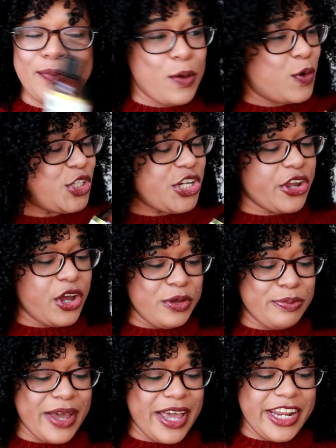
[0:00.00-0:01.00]
my wash and go
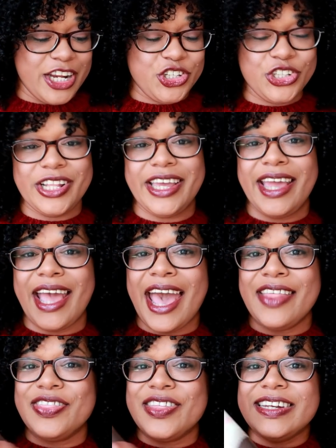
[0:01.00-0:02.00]
with my natural hair,
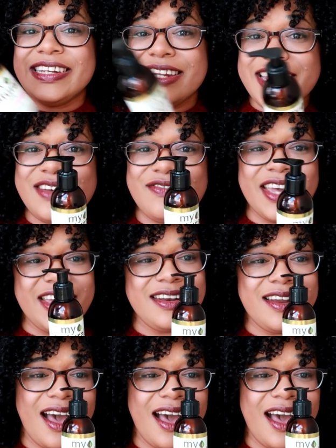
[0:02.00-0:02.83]
and the leave-in,